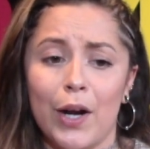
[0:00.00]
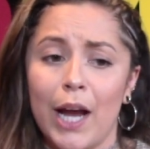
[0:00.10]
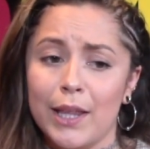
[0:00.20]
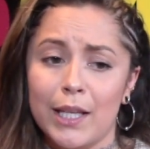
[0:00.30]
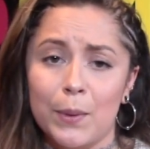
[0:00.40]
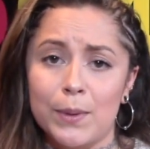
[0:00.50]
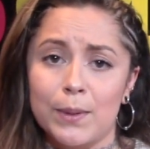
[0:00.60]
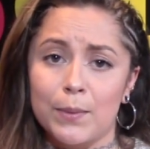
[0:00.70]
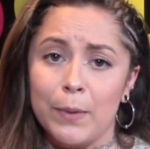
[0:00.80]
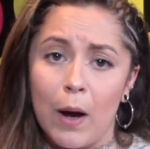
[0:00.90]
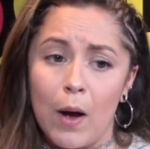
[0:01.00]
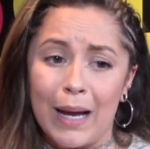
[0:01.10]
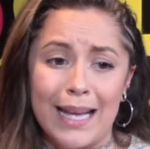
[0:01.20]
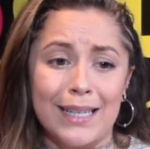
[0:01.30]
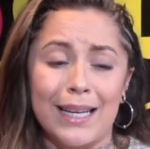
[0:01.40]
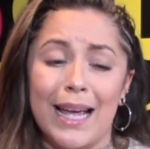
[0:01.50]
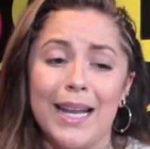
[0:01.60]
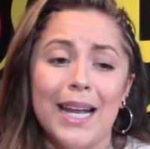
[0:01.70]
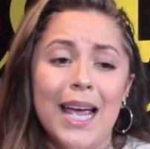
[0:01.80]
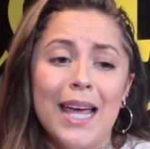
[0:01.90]
I think it was wrong, and
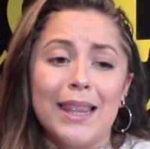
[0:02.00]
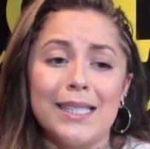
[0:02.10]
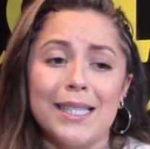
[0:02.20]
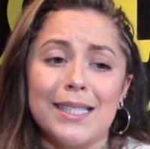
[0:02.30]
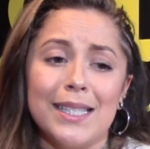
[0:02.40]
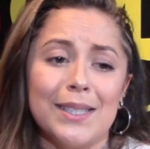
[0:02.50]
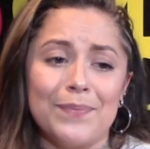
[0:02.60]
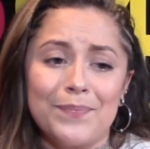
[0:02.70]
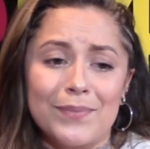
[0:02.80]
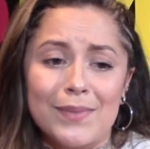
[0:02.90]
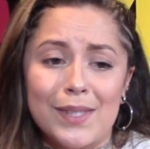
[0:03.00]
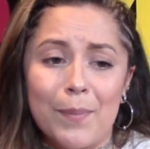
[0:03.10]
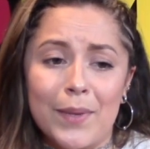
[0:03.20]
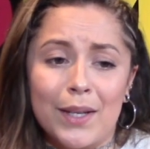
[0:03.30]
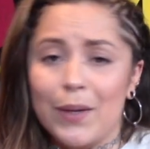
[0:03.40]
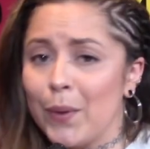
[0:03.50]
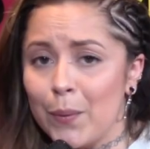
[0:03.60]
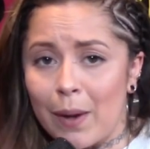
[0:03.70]
this isn't something new.